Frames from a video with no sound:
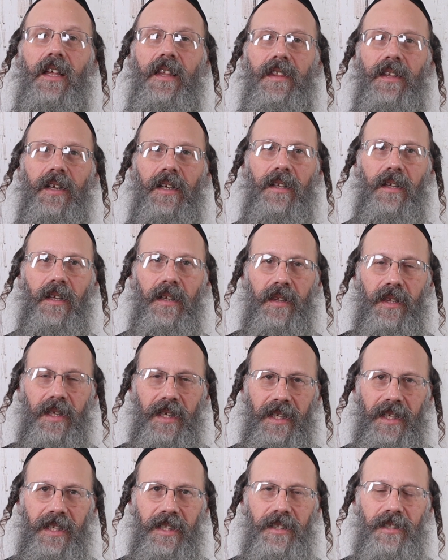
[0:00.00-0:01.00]
That the
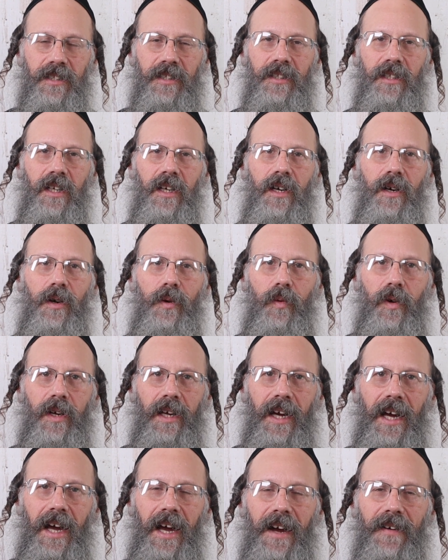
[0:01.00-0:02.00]
thing is we
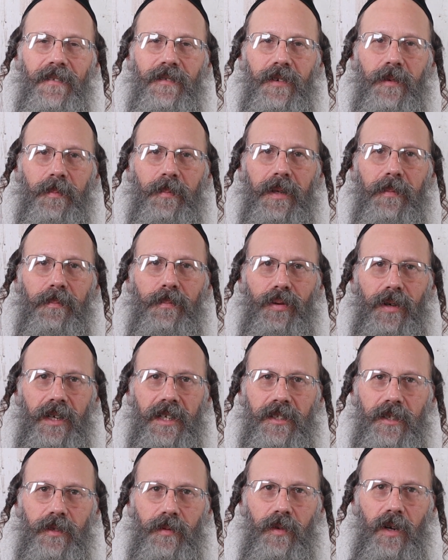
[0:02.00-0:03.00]
have to be
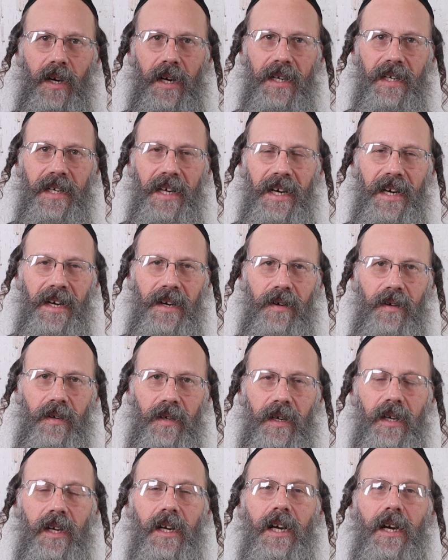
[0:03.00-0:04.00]
present right
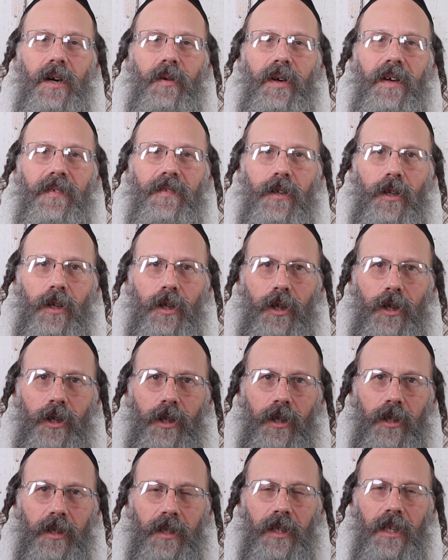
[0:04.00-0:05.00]
now, and we have to
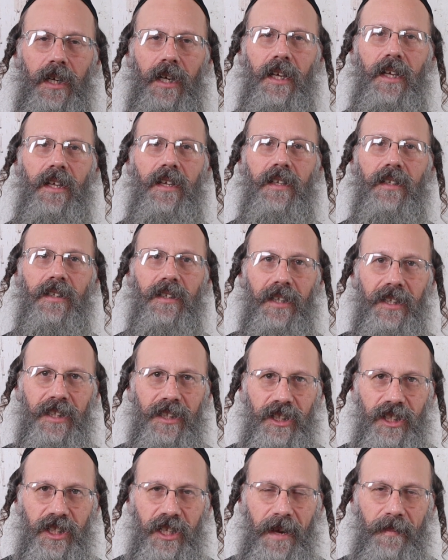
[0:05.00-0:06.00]
learn to
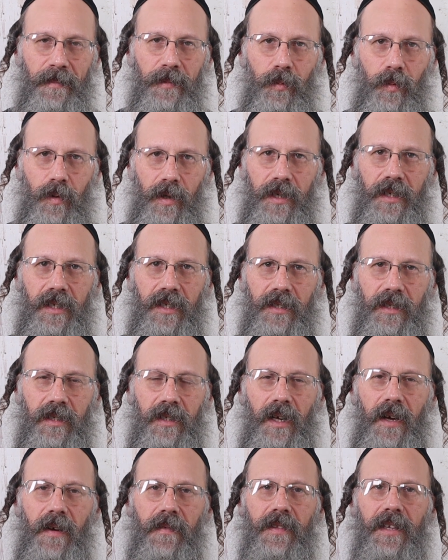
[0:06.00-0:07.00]
accept what
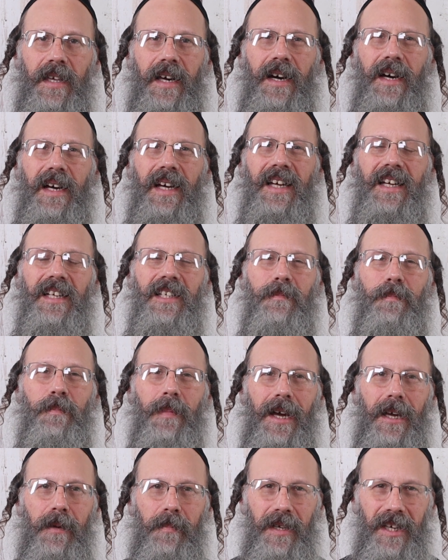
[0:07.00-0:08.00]
is. Now, it
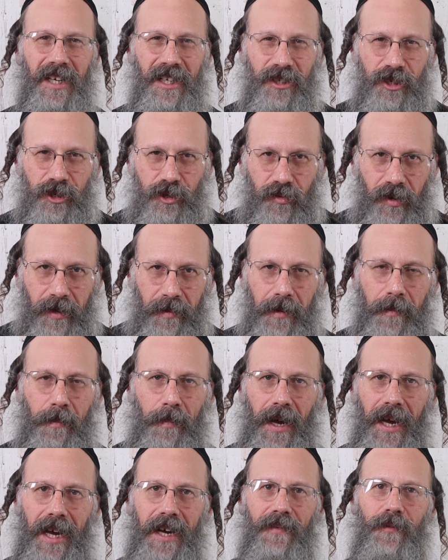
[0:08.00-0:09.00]
may be extremely
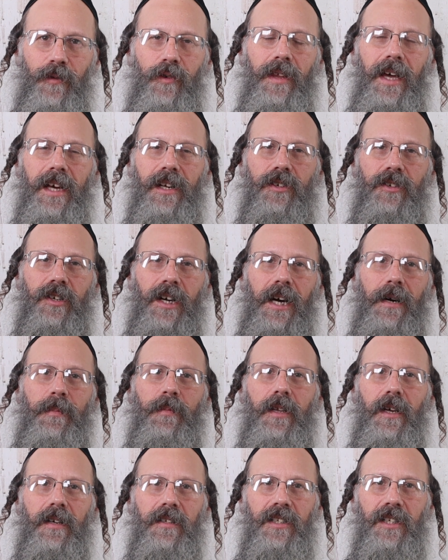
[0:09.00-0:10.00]
painful, that
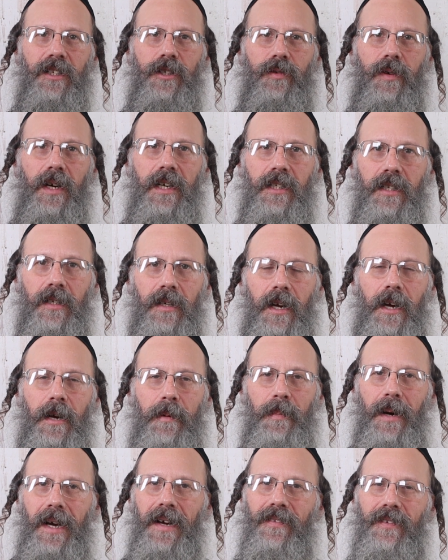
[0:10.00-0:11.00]
trauma, that situation
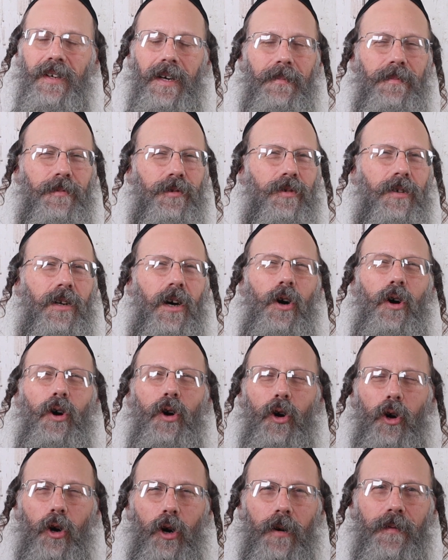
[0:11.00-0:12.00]
may have come through an
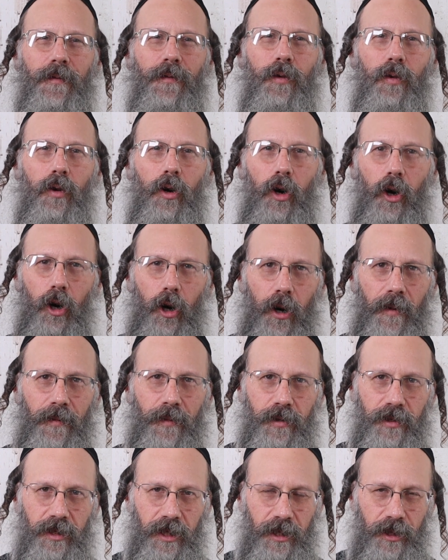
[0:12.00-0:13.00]
awful,
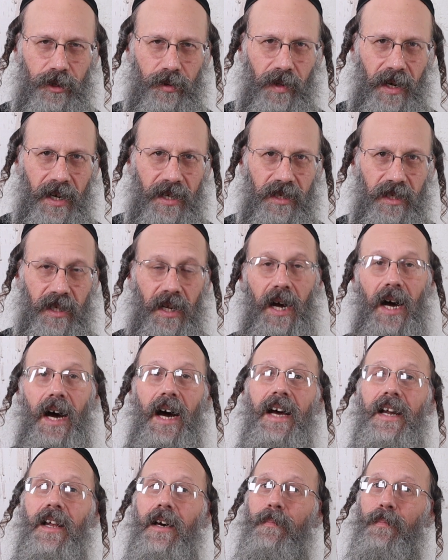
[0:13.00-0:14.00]
awful situation.
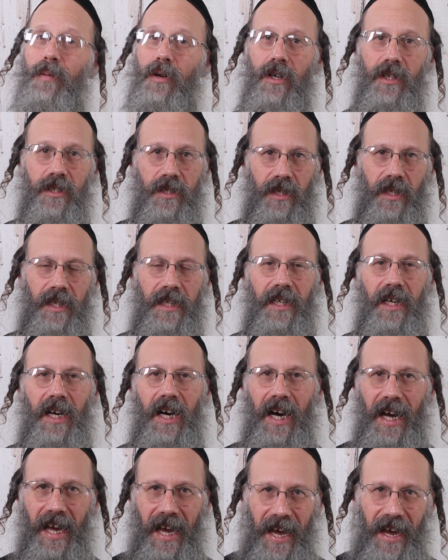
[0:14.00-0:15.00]
I know personally
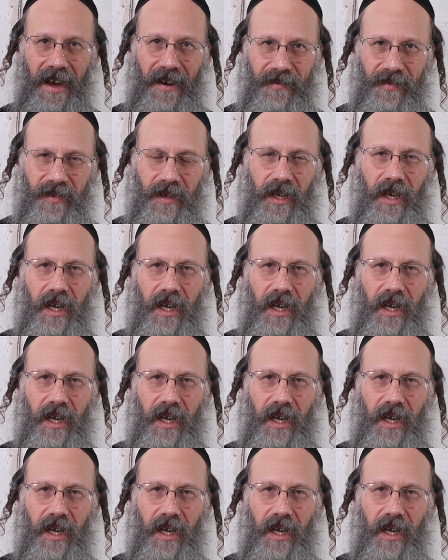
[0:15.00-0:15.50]
I've